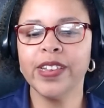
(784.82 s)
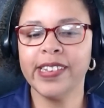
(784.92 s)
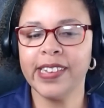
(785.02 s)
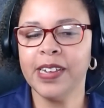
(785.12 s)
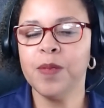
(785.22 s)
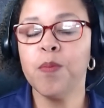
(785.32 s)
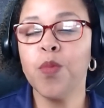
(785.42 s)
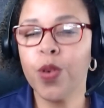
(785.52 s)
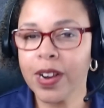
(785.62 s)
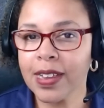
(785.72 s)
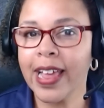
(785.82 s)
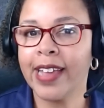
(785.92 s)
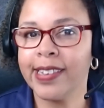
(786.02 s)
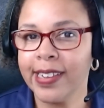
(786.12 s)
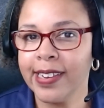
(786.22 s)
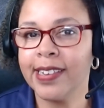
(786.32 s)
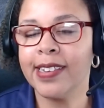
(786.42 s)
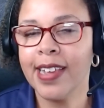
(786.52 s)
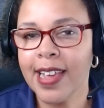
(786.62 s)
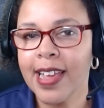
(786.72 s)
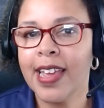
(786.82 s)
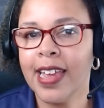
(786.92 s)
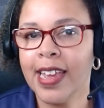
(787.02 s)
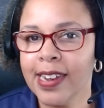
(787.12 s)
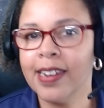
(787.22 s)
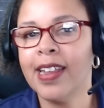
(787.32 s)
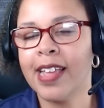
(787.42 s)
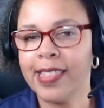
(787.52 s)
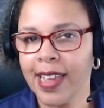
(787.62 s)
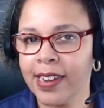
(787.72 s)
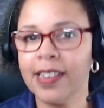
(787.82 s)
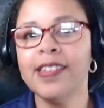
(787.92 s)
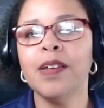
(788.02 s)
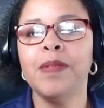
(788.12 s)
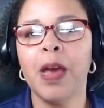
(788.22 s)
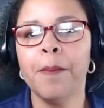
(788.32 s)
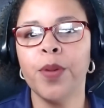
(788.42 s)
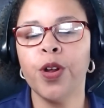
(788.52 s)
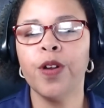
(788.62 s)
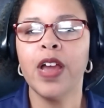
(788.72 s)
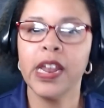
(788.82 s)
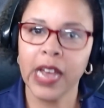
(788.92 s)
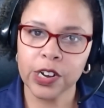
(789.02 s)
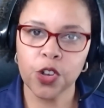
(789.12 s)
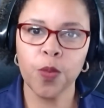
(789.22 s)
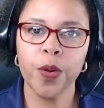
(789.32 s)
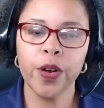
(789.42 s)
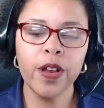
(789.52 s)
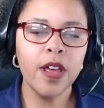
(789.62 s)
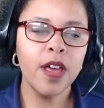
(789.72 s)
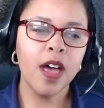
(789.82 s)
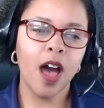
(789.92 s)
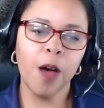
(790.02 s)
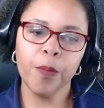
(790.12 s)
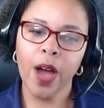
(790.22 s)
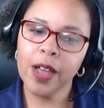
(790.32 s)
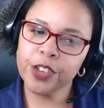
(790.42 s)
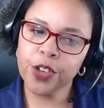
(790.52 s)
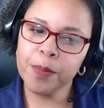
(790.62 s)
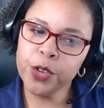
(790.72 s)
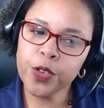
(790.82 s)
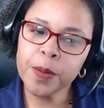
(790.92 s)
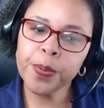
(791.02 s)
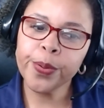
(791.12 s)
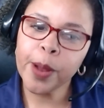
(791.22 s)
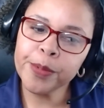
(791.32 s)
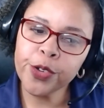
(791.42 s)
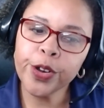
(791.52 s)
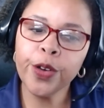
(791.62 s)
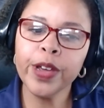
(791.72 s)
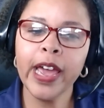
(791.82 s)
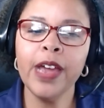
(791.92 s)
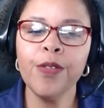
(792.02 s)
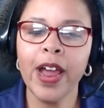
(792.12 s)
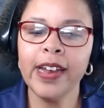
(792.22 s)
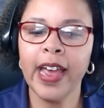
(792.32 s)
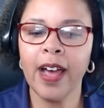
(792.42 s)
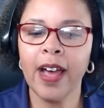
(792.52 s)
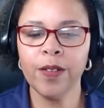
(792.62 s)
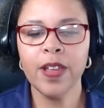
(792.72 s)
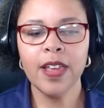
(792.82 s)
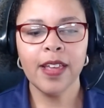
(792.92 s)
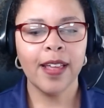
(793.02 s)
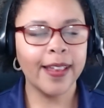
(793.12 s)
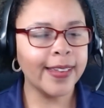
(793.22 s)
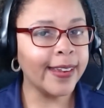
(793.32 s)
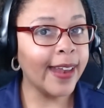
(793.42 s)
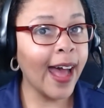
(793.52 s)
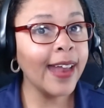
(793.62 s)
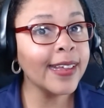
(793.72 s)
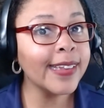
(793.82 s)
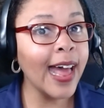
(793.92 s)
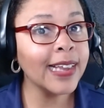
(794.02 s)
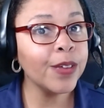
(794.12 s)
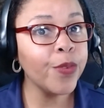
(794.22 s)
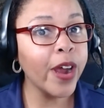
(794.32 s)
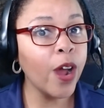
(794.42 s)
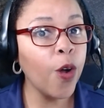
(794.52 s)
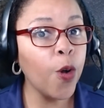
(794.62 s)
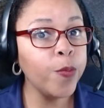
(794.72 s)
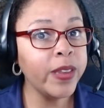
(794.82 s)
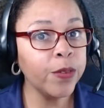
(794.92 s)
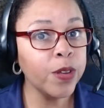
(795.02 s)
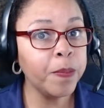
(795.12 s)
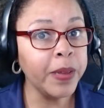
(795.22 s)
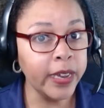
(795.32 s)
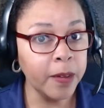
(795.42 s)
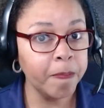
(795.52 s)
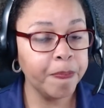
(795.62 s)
see more classes at the end of September and October. So I'm doing okay right now. It's not exactly where I hoped it would be,